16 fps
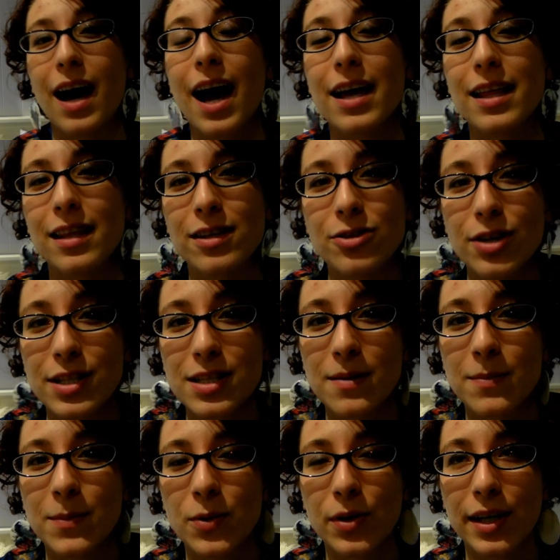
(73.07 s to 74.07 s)
I then tried
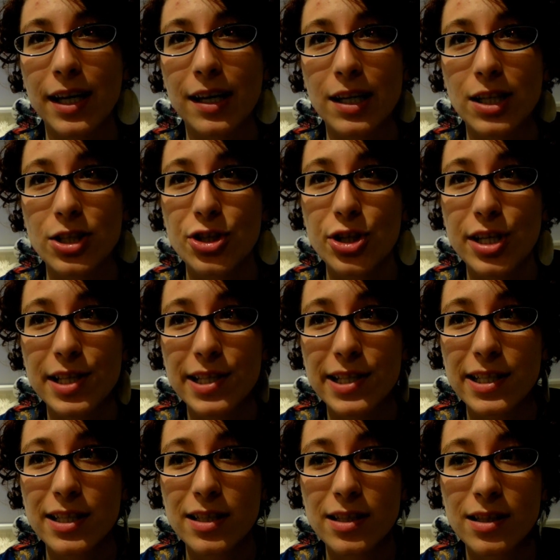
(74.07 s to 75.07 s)
some organic
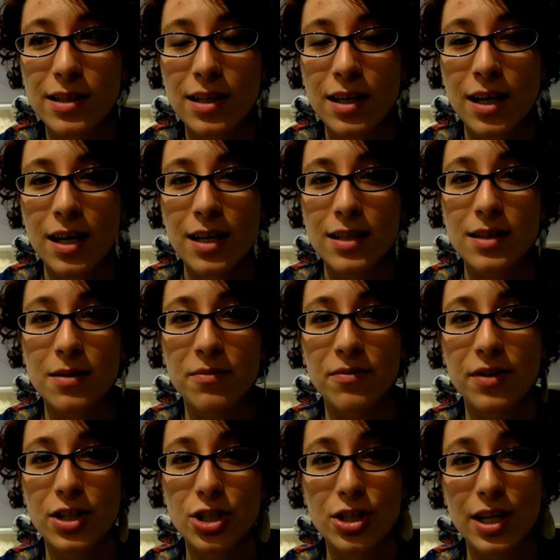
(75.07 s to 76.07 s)
cheeses, some
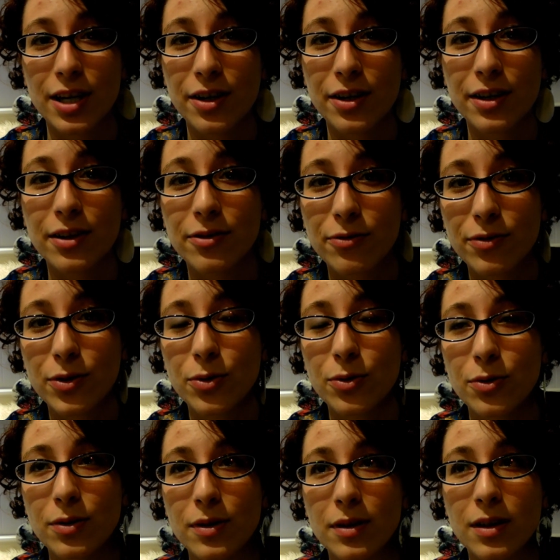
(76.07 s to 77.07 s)
vegetarian
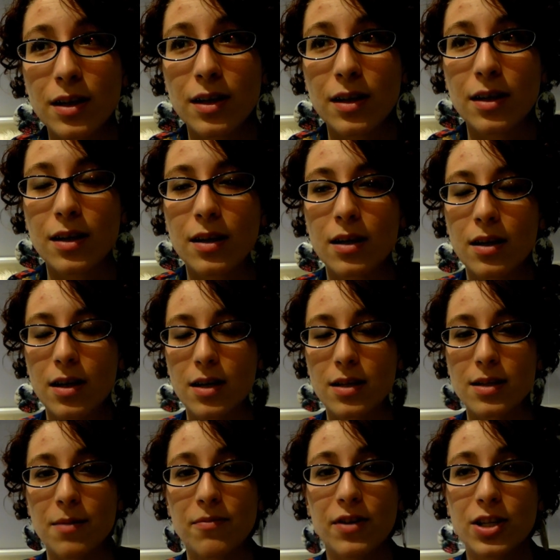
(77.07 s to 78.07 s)
food, because
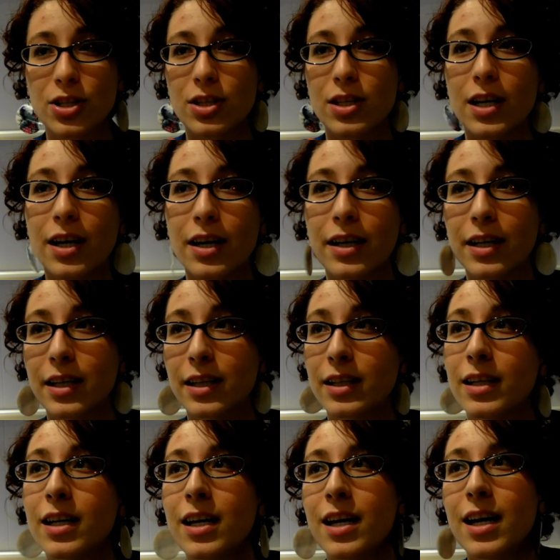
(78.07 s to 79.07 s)
I'm
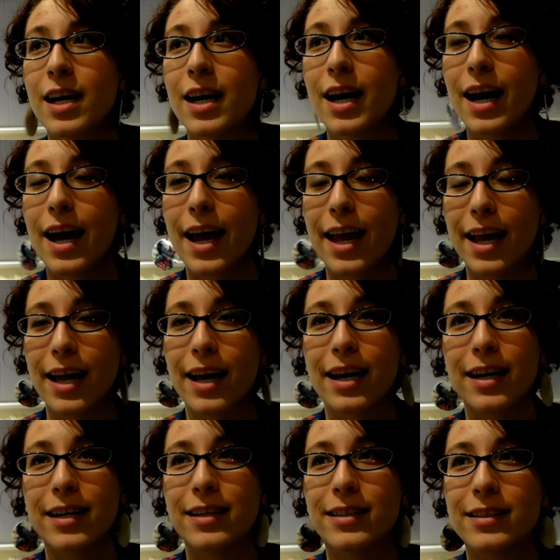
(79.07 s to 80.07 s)
vegetarian,
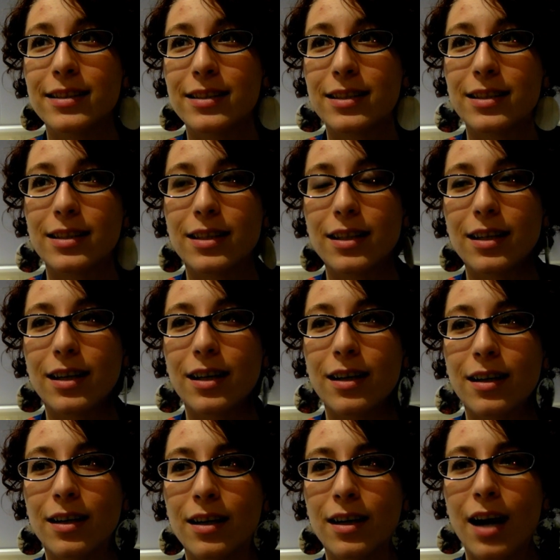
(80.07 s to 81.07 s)
and
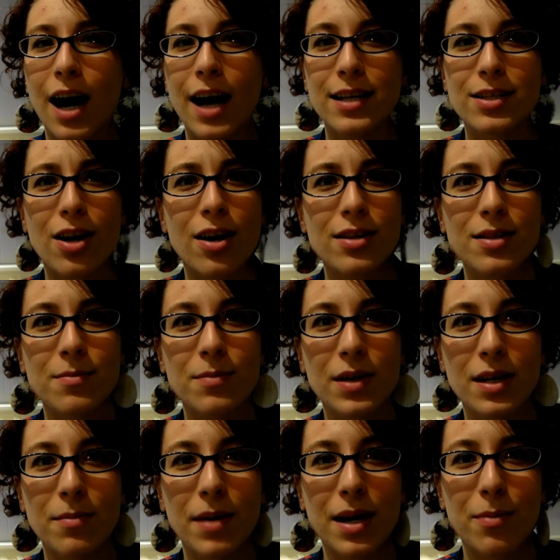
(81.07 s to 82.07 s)
I saw
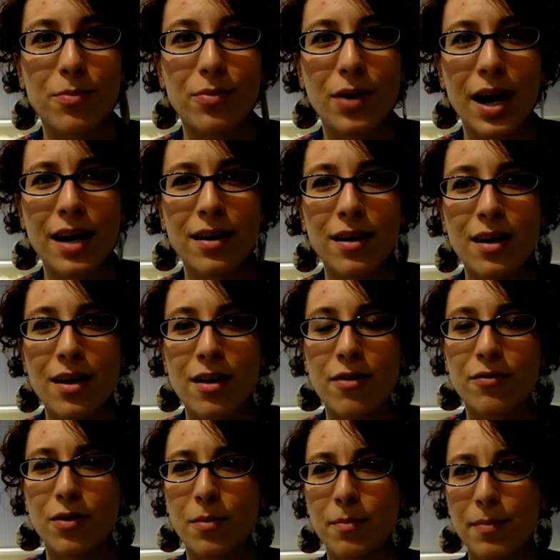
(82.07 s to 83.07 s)
somebody make bread
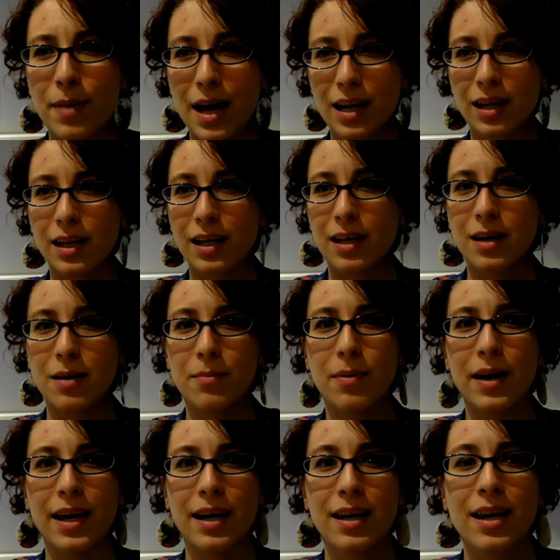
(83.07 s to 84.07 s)
from pedaling a
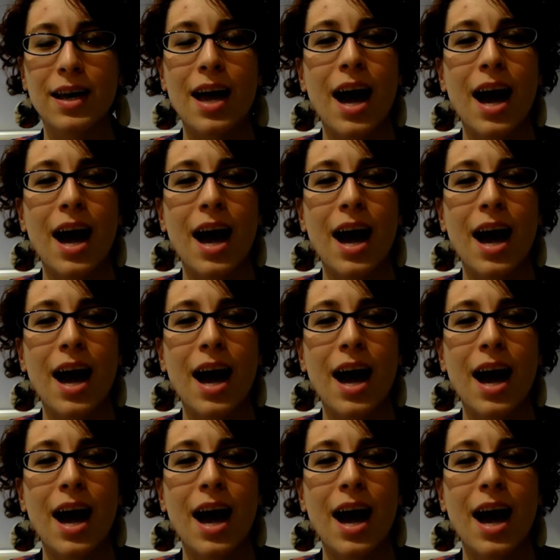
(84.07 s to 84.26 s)
bike.